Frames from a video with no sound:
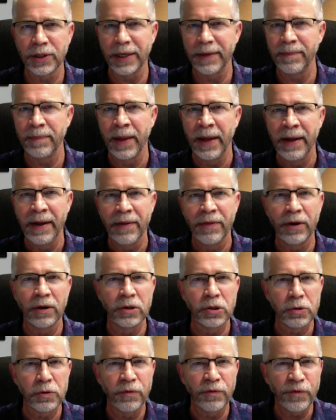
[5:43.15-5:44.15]
and
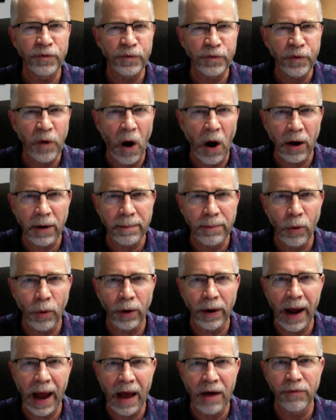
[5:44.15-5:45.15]
there's far
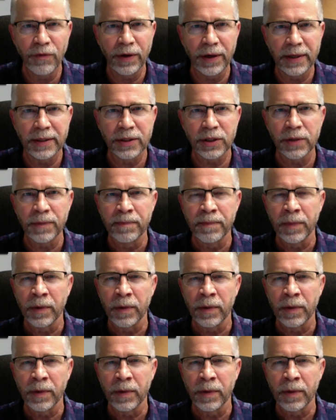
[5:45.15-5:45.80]
more evidence